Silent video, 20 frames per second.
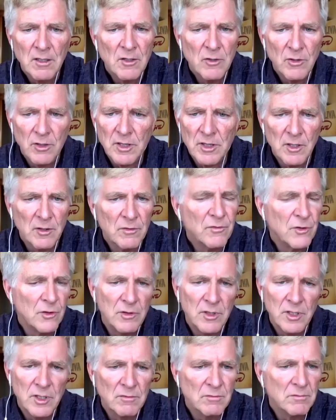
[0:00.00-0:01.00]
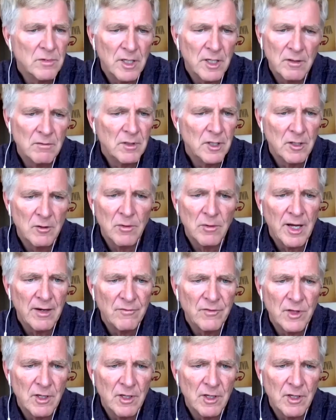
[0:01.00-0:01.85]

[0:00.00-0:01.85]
cook their food and have